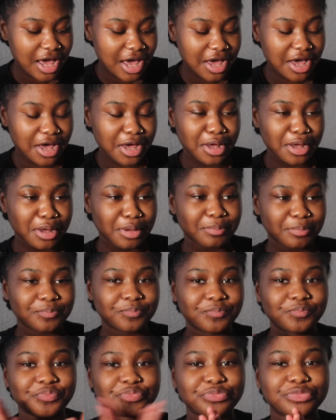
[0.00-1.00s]
Um,
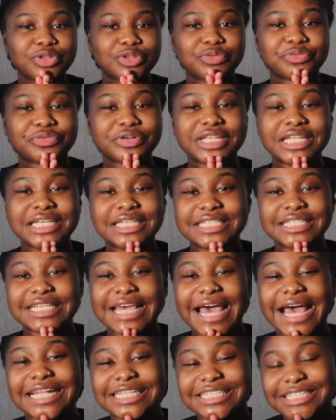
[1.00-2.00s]
really
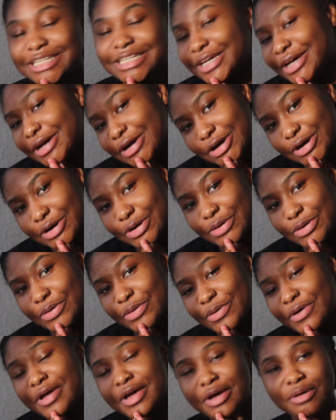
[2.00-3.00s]
sad to
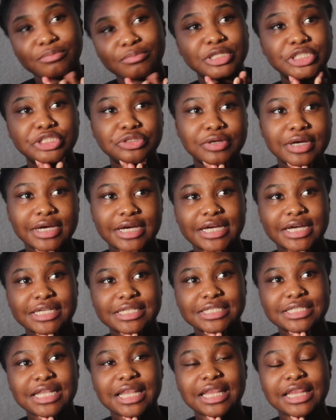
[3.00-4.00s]
go but you
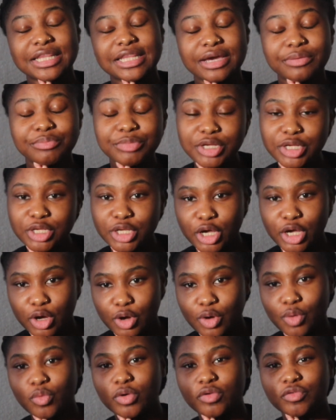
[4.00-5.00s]
guys let me know
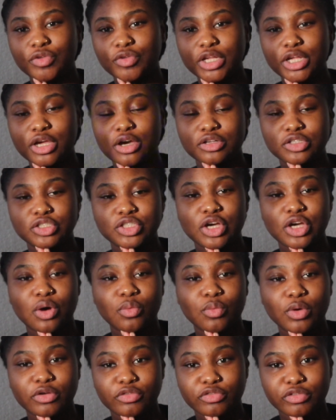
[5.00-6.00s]
what videos y'all
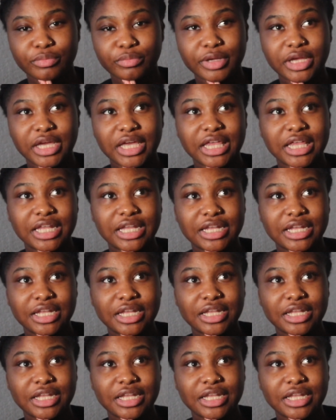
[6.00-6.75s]
want from me in